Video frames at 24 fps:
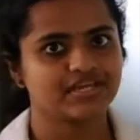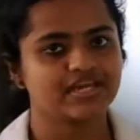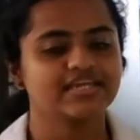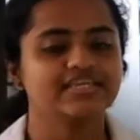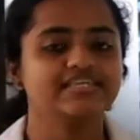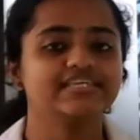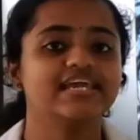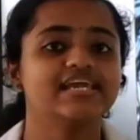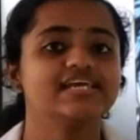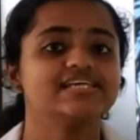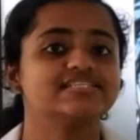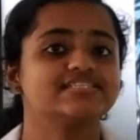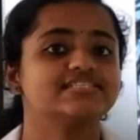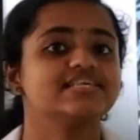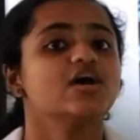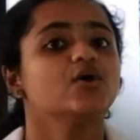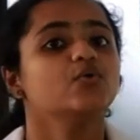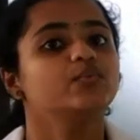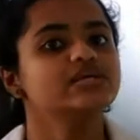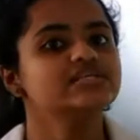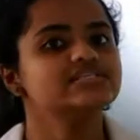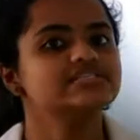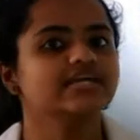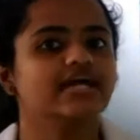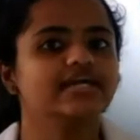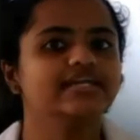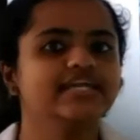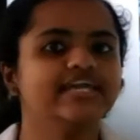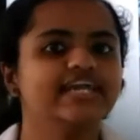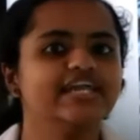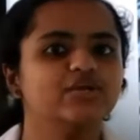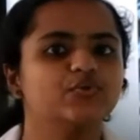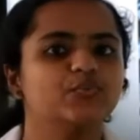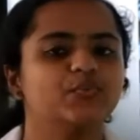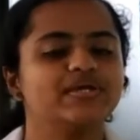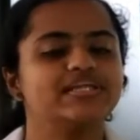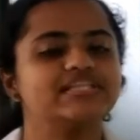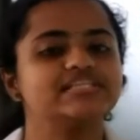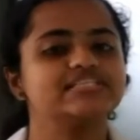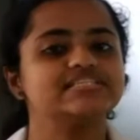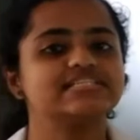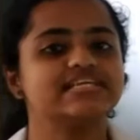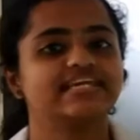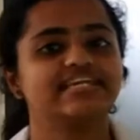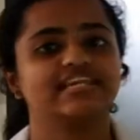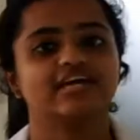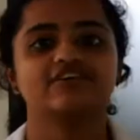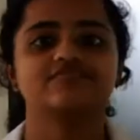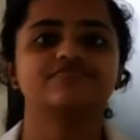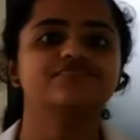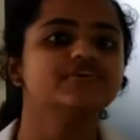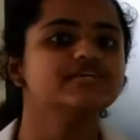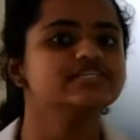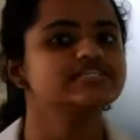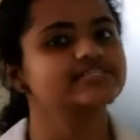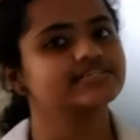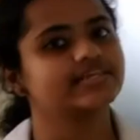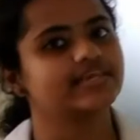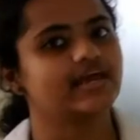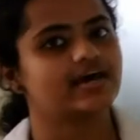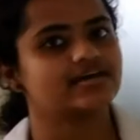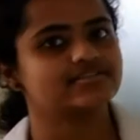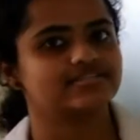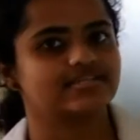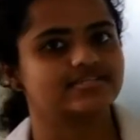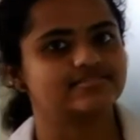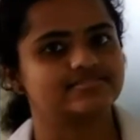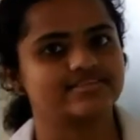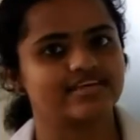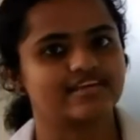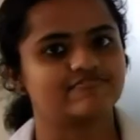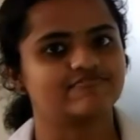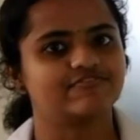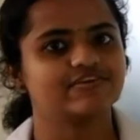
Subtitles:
Yes, we studied wind in our first class itself,